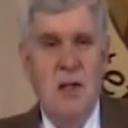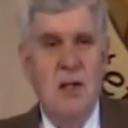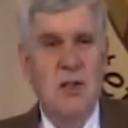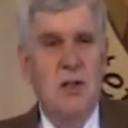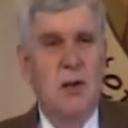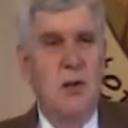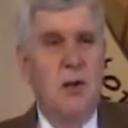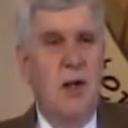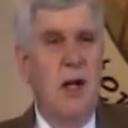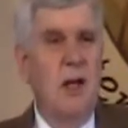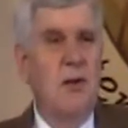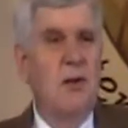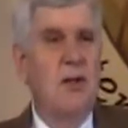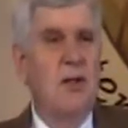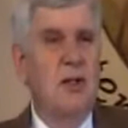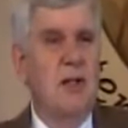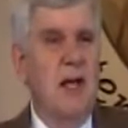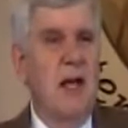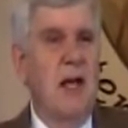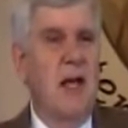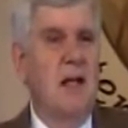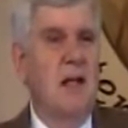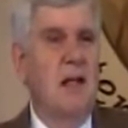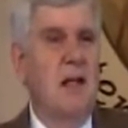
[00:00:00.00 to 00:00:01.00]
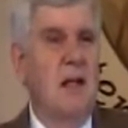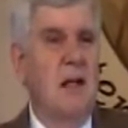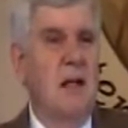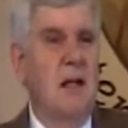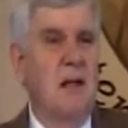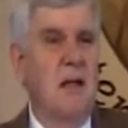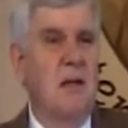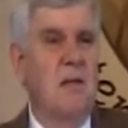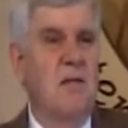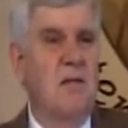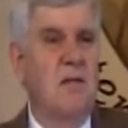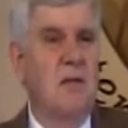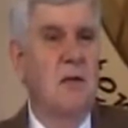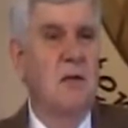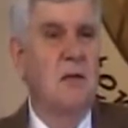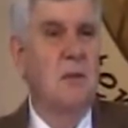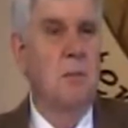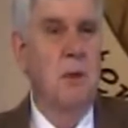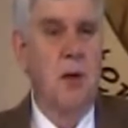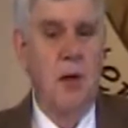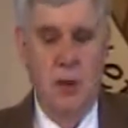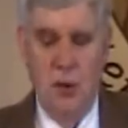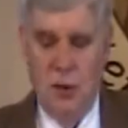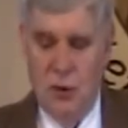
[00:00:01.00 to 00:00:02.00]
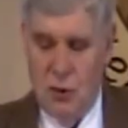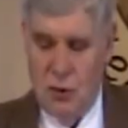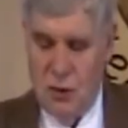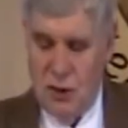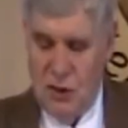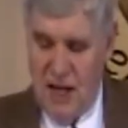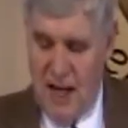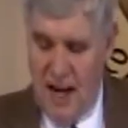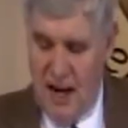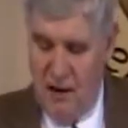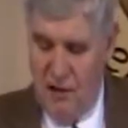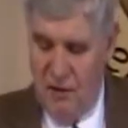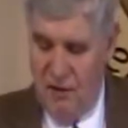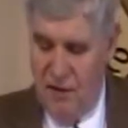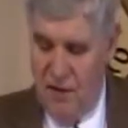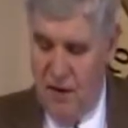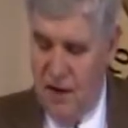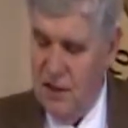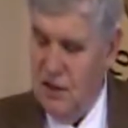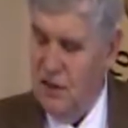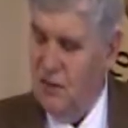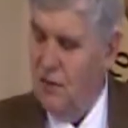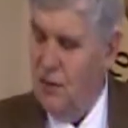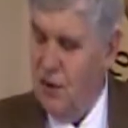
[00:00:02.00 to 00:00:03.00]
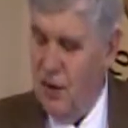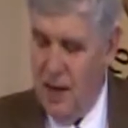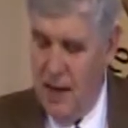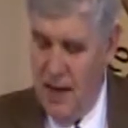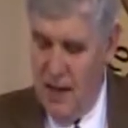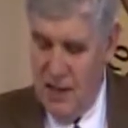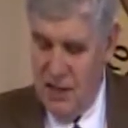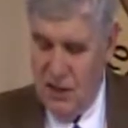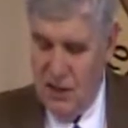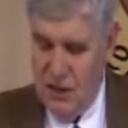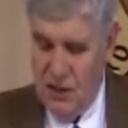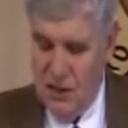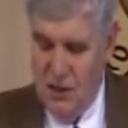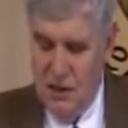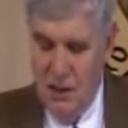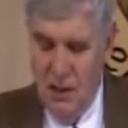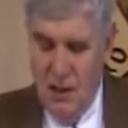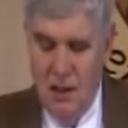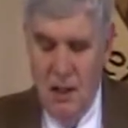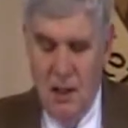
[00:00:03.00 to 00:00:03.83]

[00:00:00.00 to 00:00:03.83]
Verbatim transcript: So, to understand the spiritual sacrifice of Christ,